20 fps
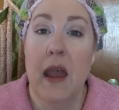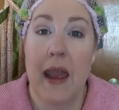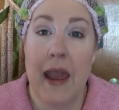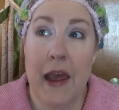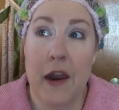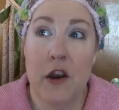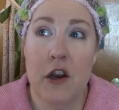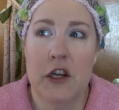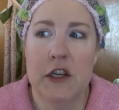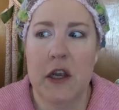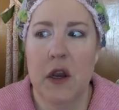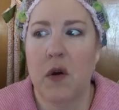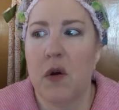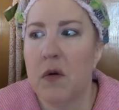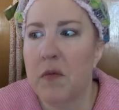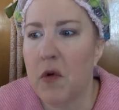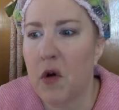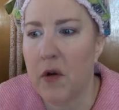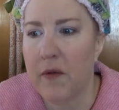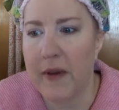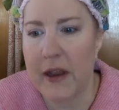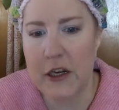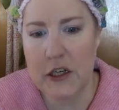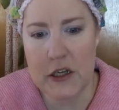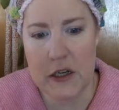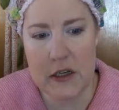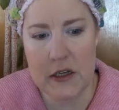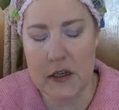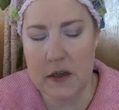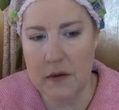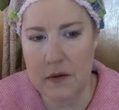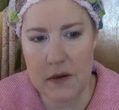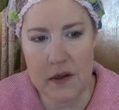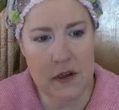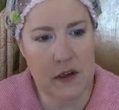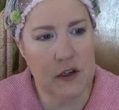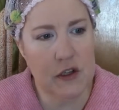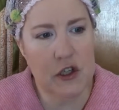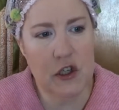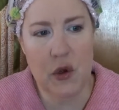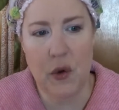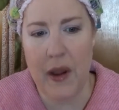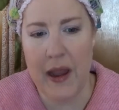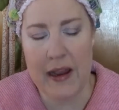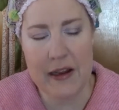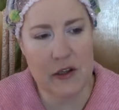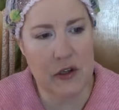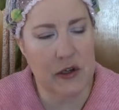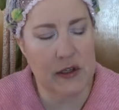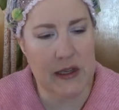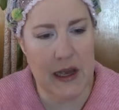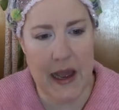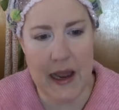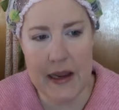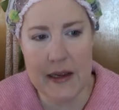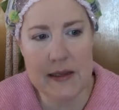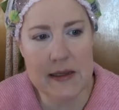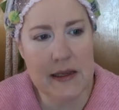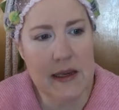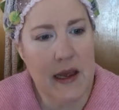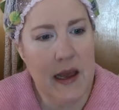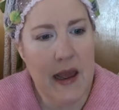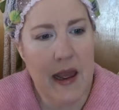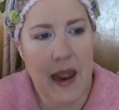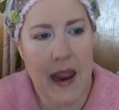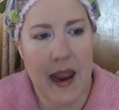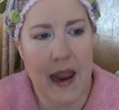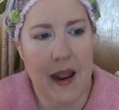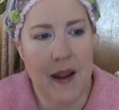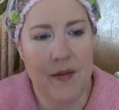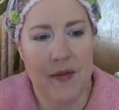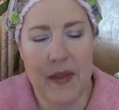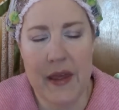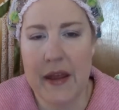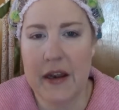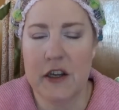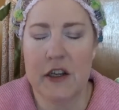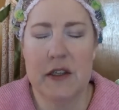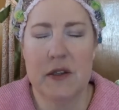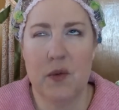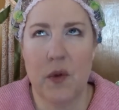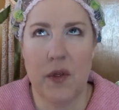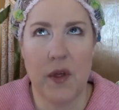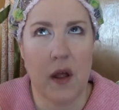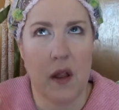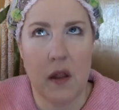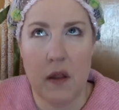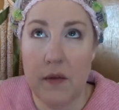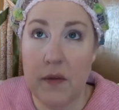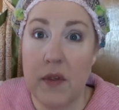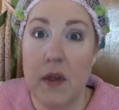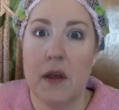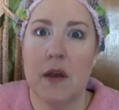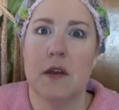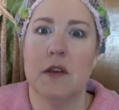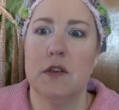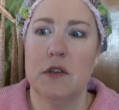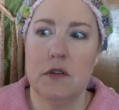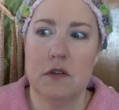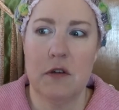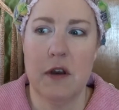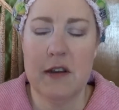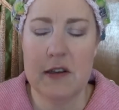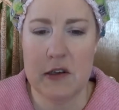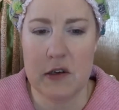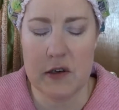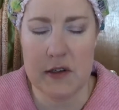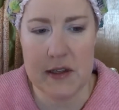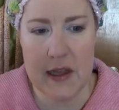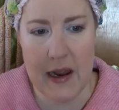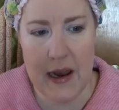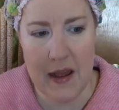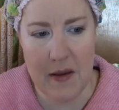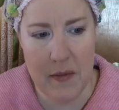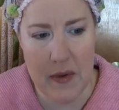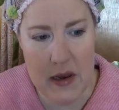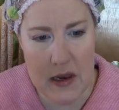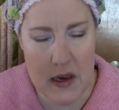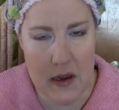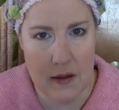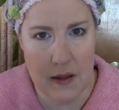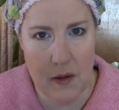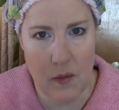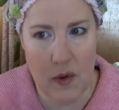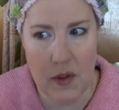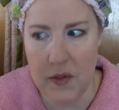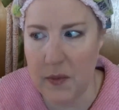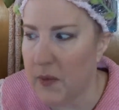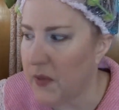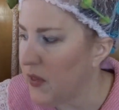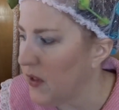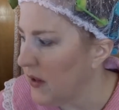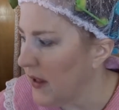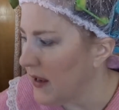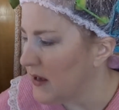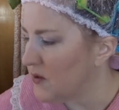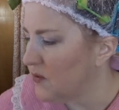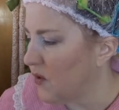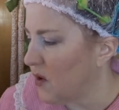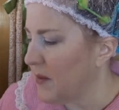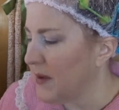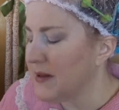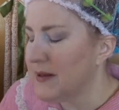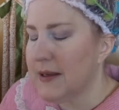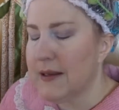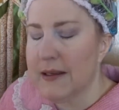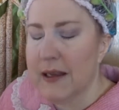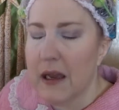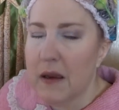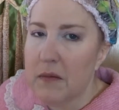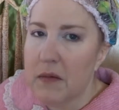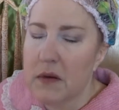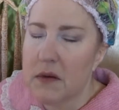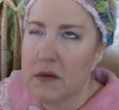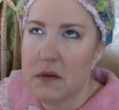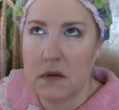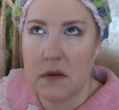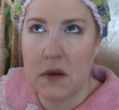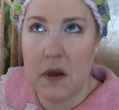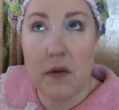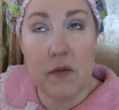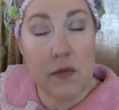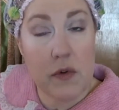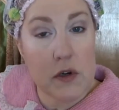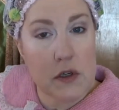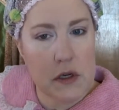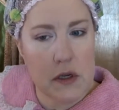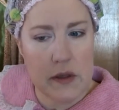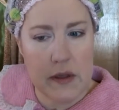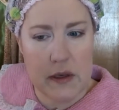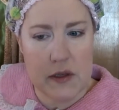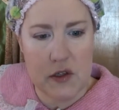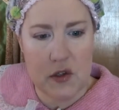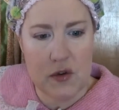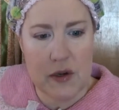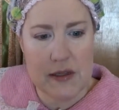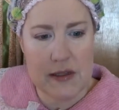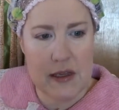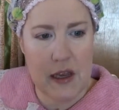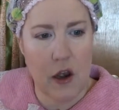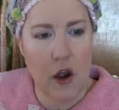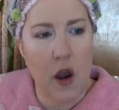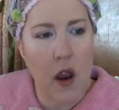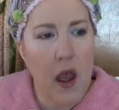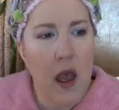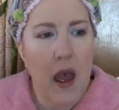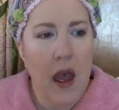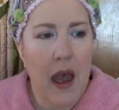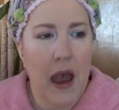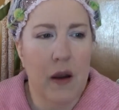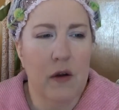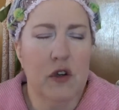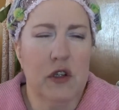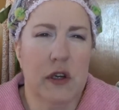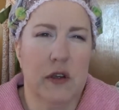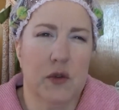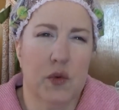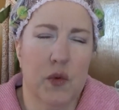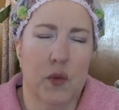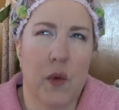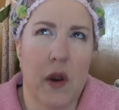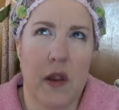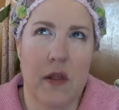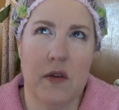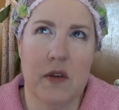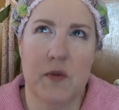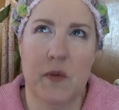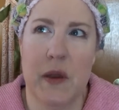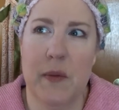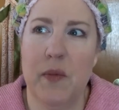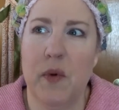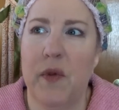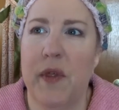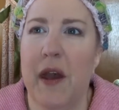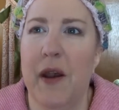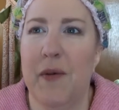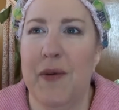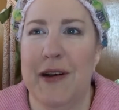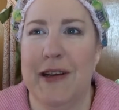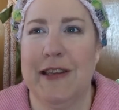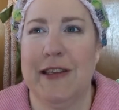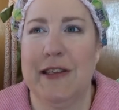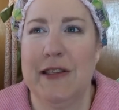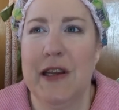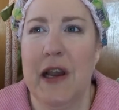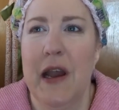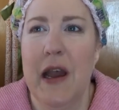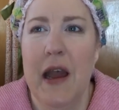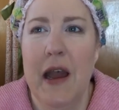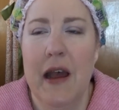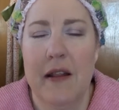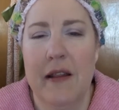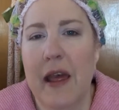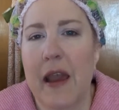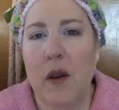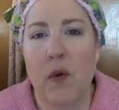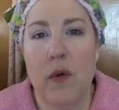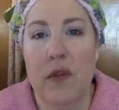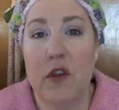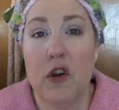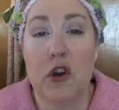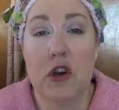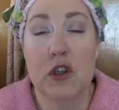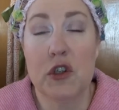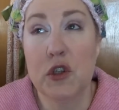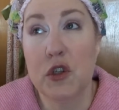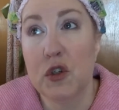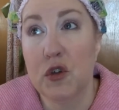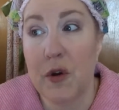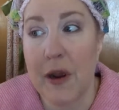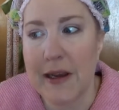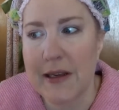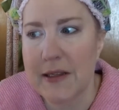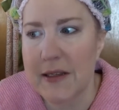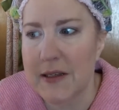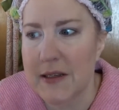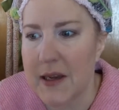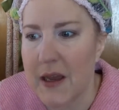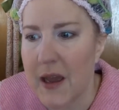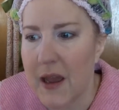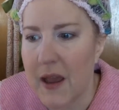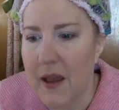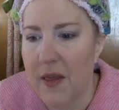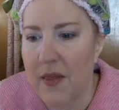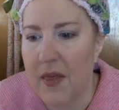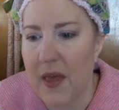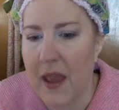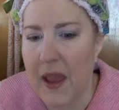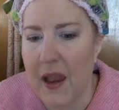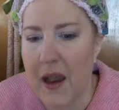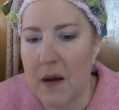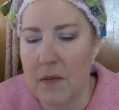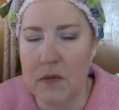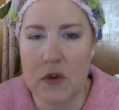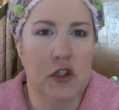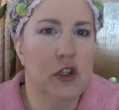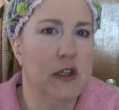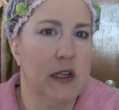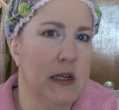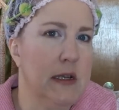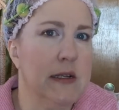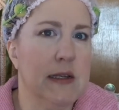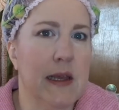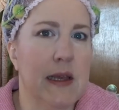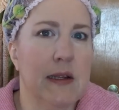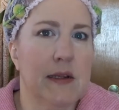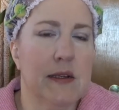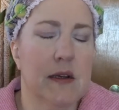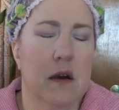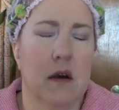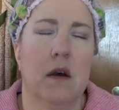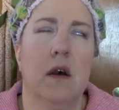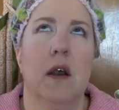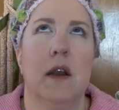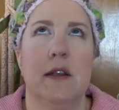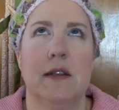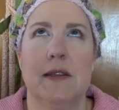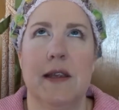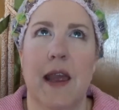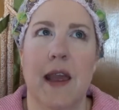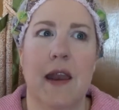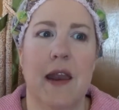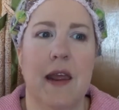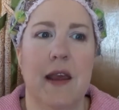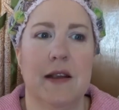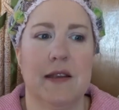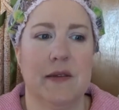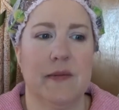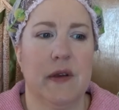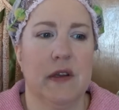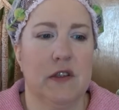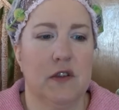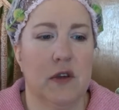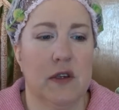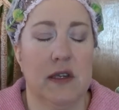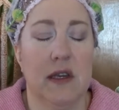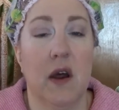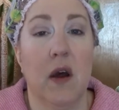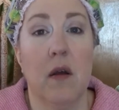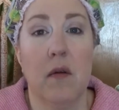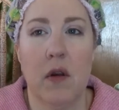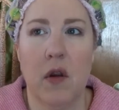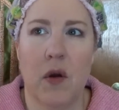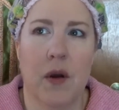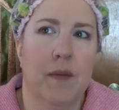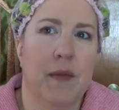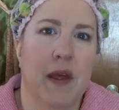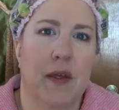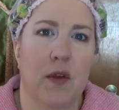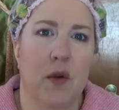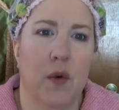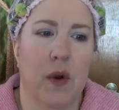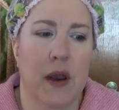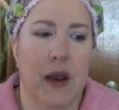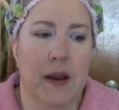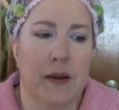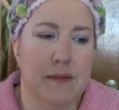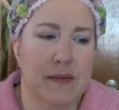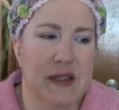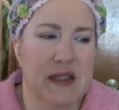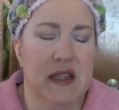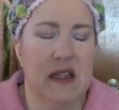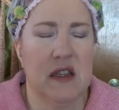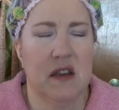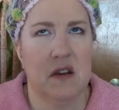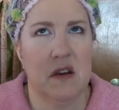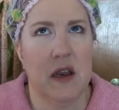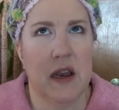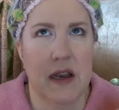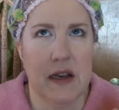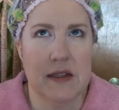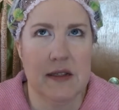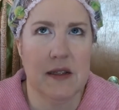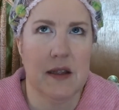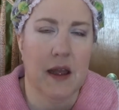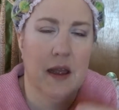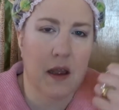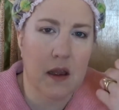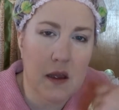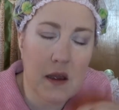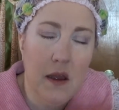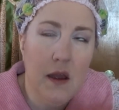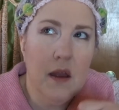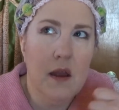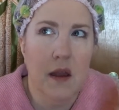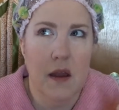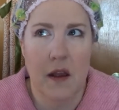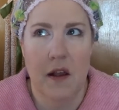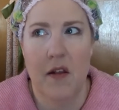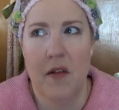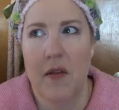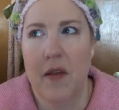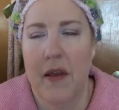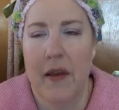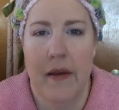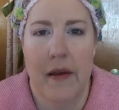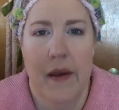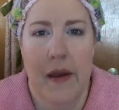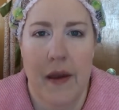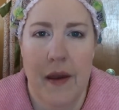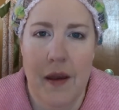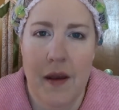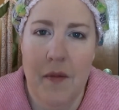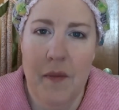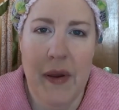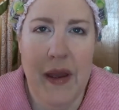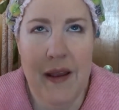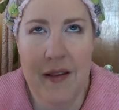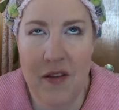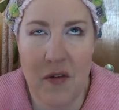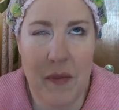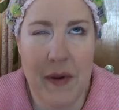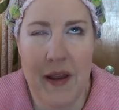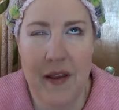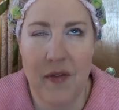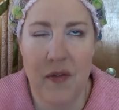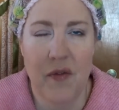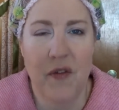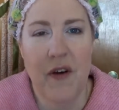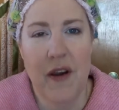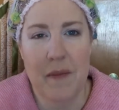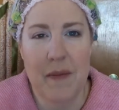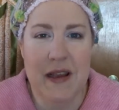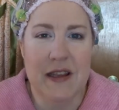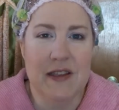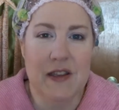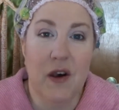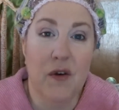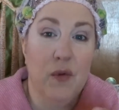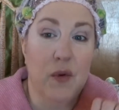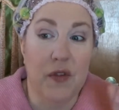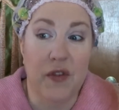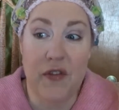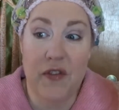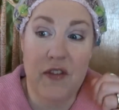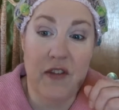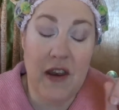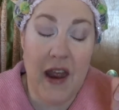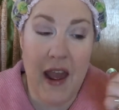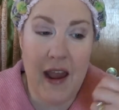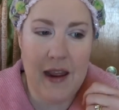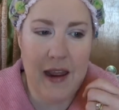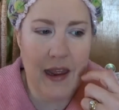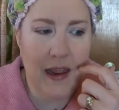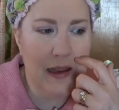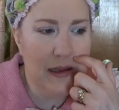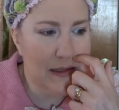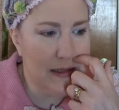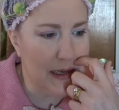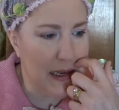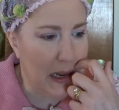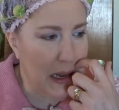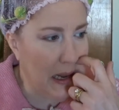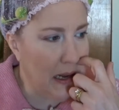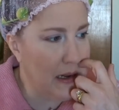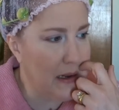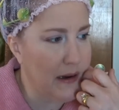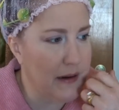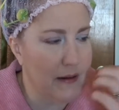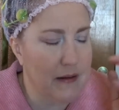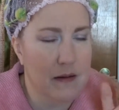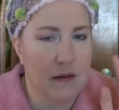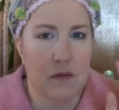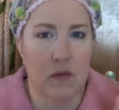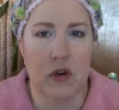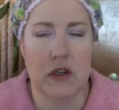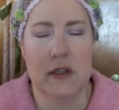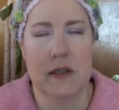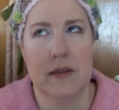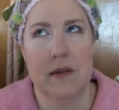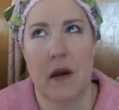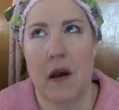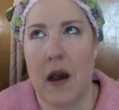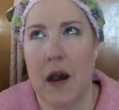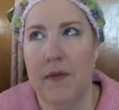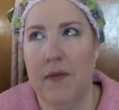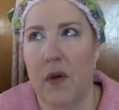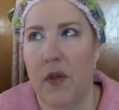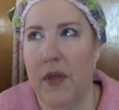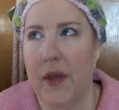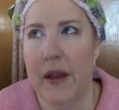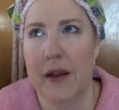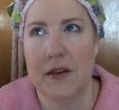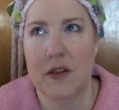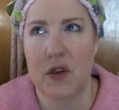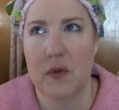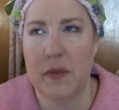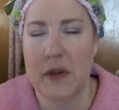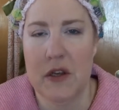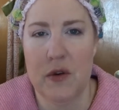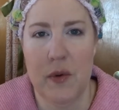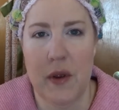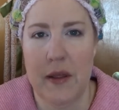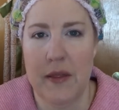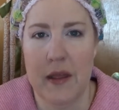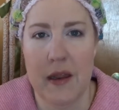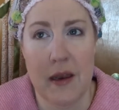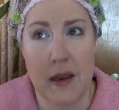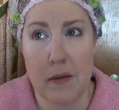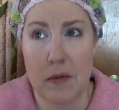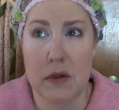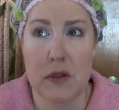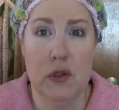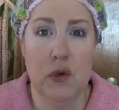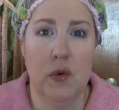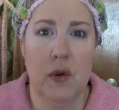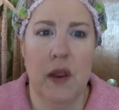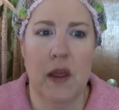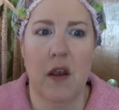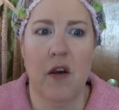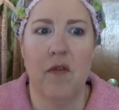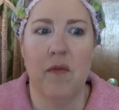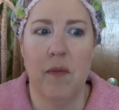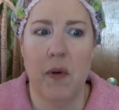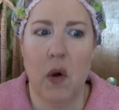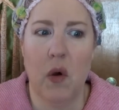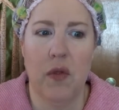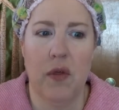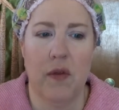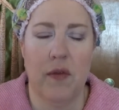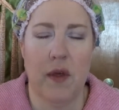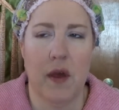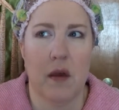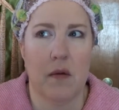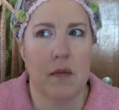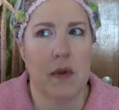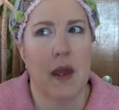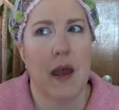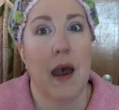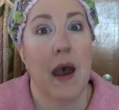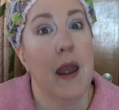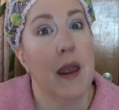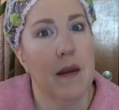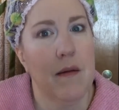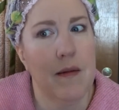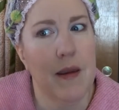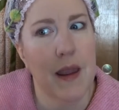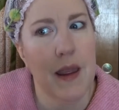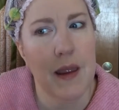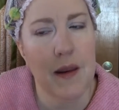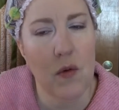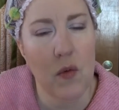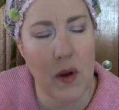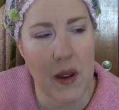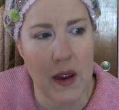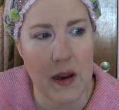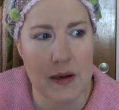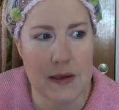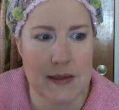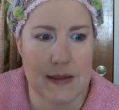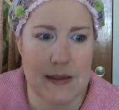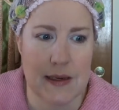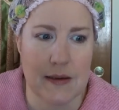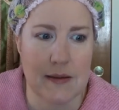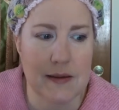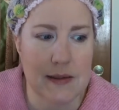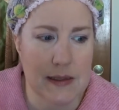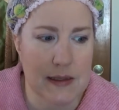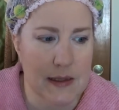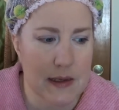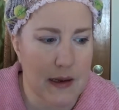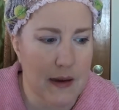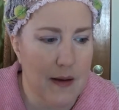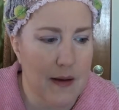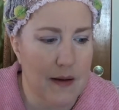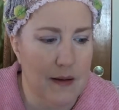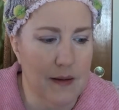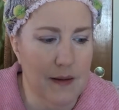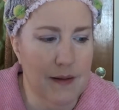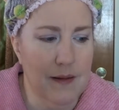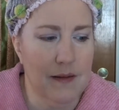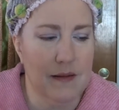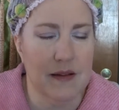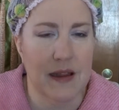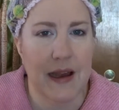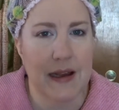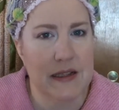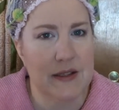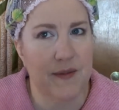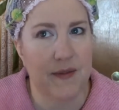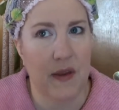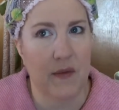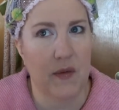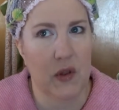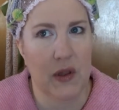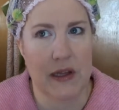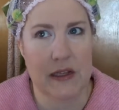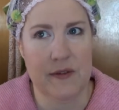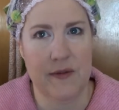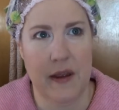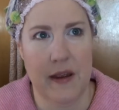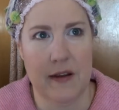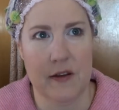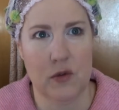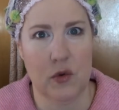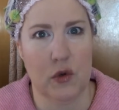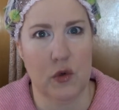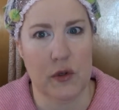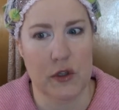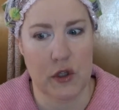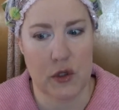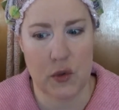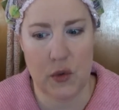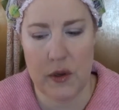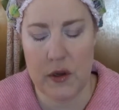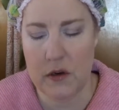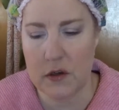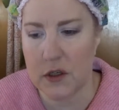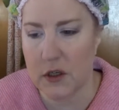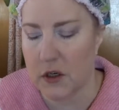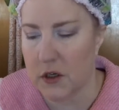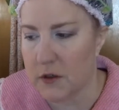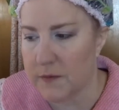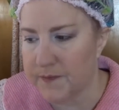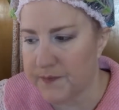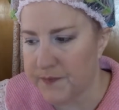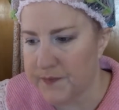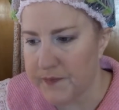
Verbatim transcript: energy or motivation to exercise, and then just with all of the stressors that I've been dealing with with the last four months, because I'm unfortunately a stress eater. I wish I was one of those people that was like, when they're stressed, they um didn't eat. Oh, I just can't eat because I'm all stressed out. No, I'm the other one. I sit there and I just like pacify myself with snackies and eat, and which is an awful thing. So between the double duty of both of them, I have gained weight since last Viva Las Vegas, which was two years ago.